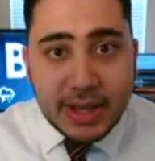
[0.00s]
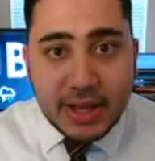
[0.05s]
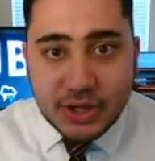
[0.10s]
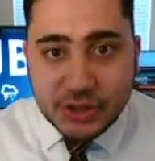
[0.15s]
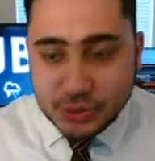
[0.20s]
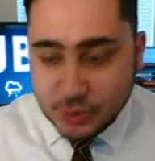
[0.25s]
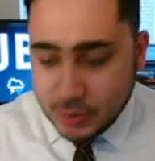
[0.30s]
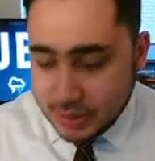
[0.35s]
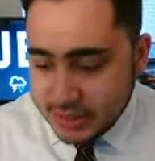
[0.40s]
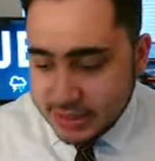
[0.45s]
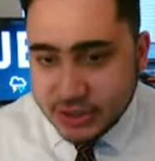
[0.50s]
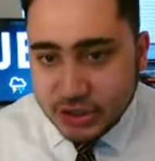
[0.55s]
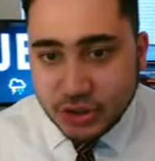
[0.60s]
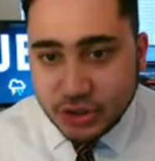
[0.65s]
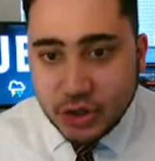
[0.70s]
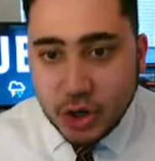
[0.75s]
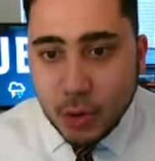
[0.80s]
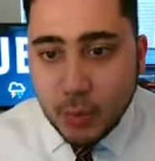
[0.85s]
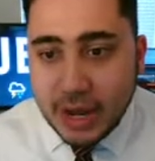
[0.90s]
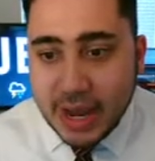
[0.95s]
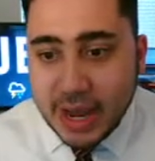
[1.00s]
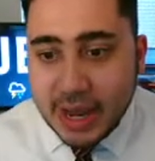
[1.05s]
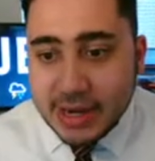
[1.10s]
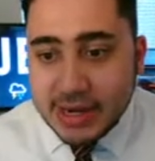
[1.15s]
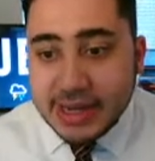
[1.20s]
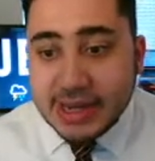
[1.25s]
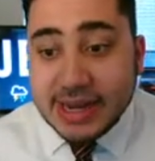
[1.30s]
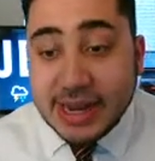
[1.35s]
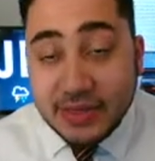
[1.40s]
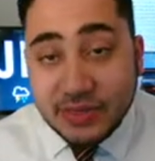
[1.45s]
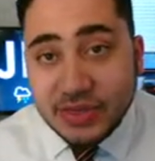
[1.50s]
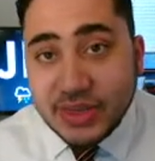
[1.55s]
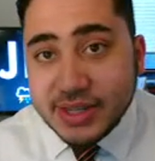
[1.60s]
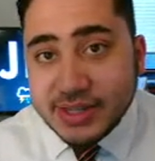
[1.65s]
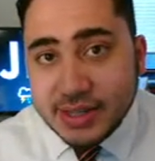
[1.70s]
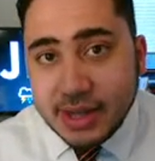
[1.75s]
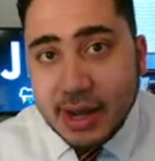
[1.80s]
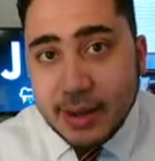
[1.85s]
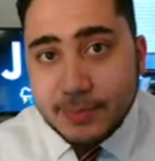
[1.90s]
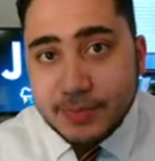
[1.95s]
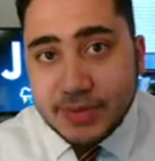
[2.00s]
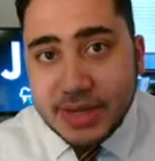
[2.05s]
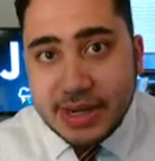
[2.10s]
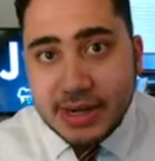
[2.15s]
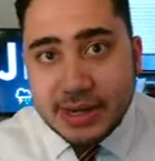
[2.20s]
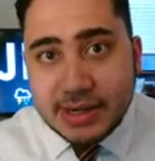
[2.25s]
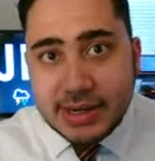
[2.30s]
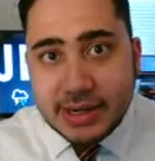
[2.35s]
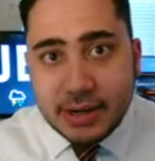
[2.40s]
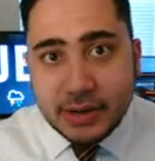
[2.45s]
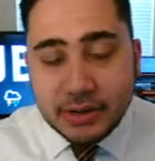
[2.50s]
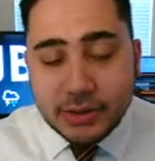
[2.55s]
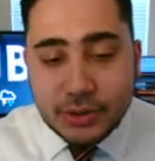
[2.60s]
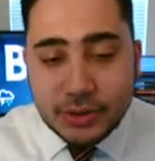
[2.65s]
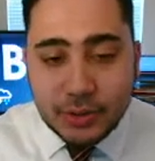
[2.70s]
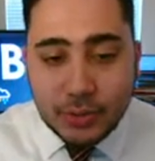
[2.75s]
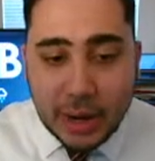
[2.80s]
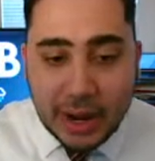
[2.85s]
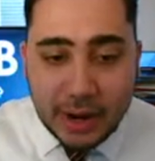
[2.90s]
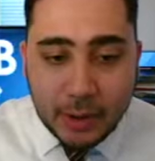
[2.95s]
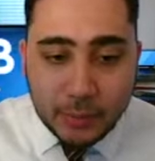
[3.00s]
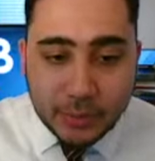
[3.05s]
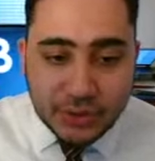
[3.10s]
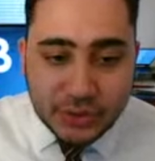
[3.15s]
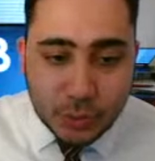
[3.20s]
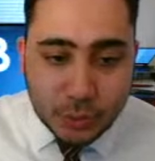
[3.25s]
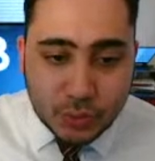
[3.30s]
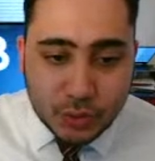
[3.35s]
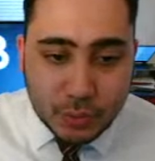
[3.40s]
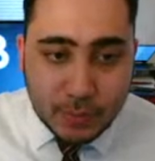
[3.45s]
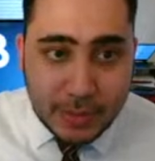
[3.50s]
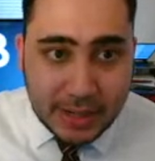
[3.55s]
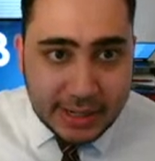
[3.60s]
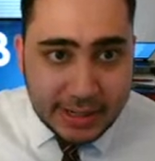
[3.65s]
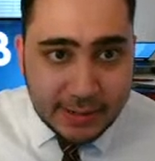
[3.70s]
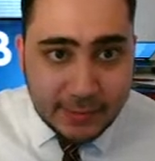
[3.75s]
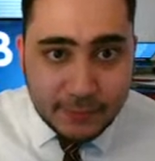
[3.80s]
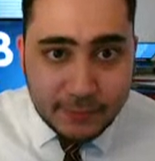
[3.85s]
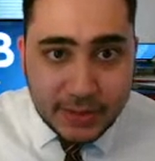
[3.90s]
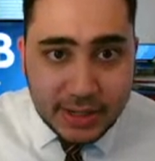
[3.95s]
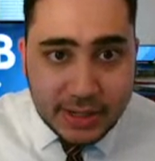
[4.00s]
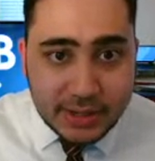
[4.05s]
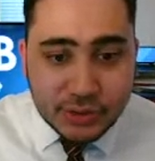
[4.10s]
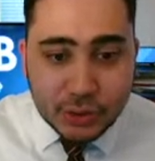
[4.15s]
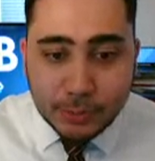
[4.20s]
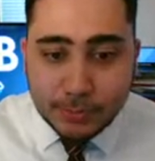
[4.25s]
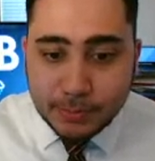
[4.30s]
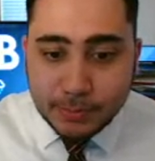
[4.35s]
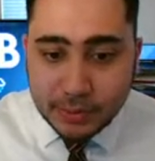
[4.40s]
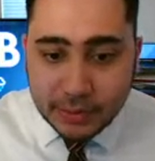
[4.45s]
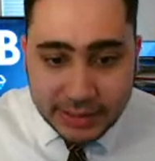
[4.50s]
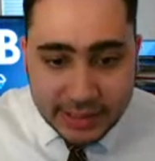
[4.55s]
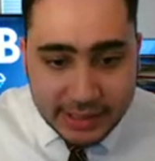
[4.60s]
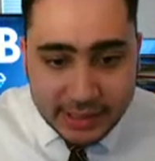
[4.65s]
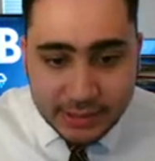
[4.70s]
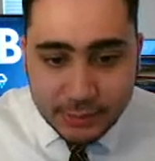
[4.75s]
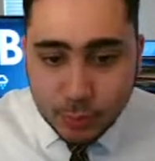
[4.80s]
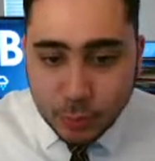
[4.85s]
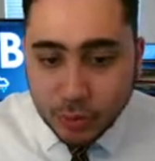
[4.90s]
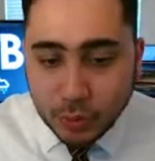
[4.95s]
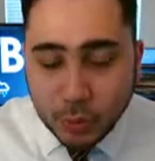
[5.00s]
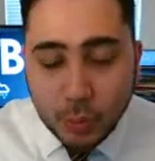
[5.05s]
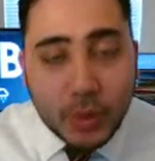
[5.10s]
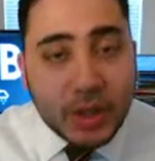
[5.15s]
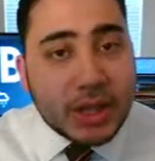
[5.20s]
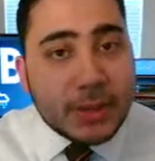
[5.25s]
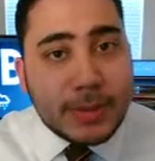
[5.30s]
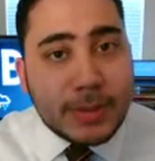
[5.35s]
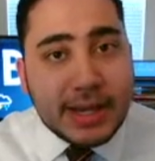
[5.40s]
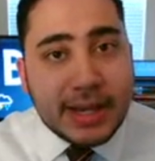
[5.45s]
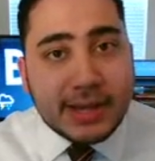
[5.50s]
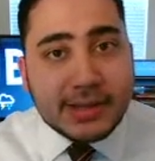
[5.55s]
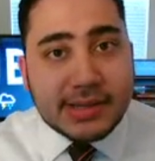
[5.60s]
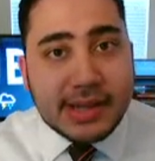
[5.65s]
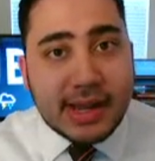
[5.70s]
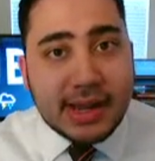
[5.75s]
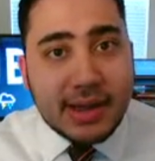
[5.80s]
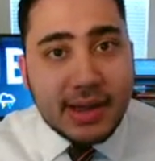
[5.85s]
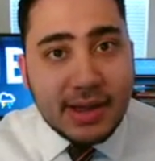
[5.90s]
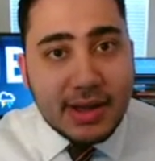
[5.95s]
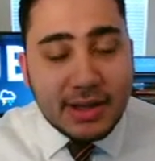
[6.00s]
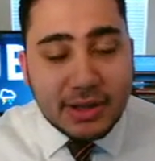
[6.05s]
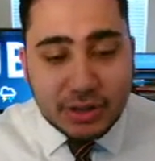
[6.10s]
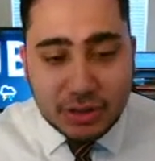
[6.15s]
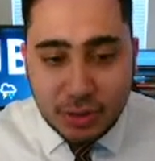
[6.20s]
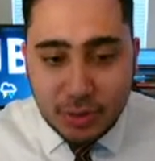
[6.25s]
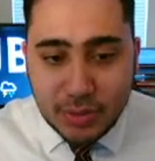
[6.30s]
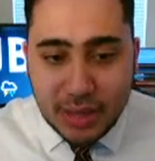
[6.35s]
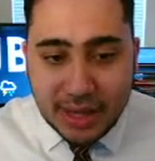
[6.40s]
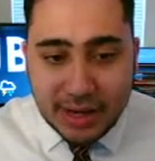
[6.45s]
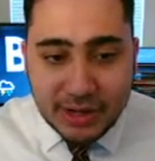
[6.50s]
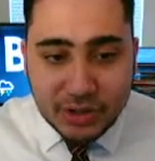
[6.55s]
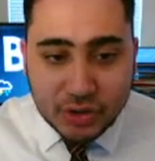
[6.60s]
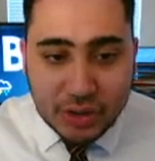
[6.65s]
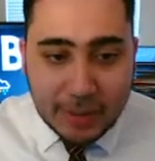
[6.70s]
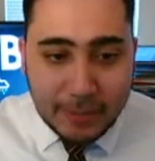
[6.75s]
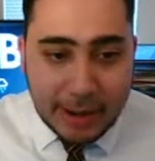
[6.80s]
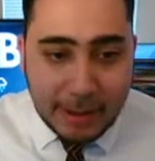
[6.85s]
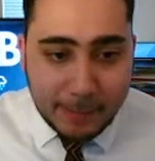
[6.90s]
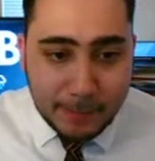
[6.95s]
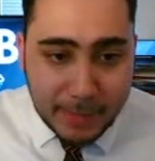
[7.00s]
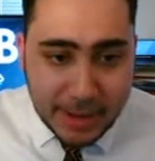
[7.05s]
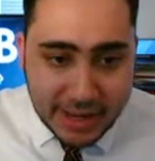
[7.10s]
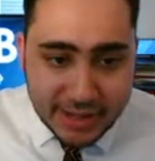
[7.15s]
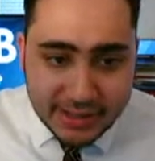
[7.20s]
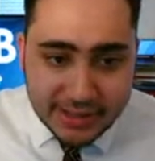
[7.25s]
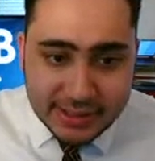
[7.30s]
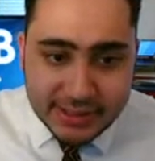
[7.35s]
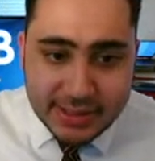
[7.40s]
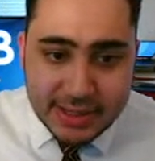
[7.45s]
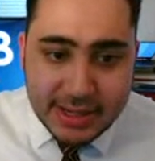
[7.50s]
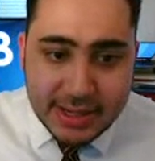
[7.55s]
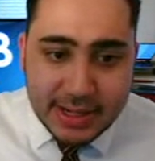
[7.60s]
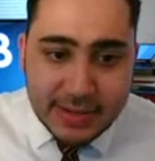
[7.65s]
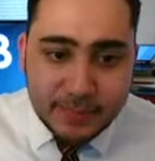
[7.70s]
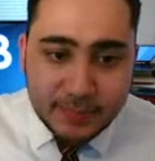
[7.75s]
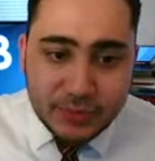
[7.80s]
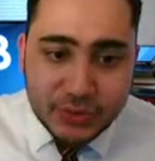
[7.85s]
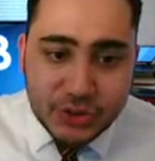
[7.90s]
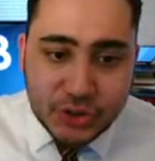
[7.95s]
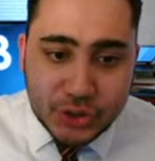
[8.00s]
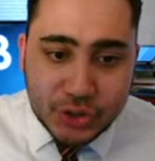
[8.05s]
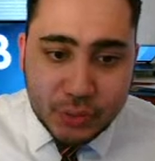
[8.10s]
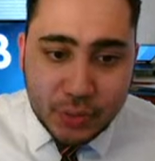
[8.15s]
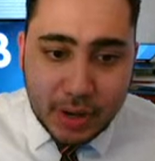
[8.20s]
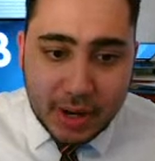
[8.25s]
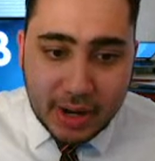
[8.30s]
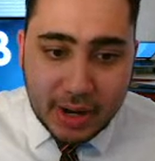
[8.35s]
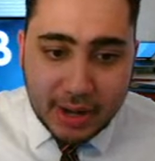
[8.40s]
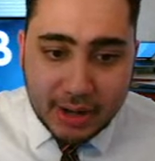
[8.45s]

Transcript: So I need to go ahead and get this updated here to our social media feed, so please work with me as I do that and try my best to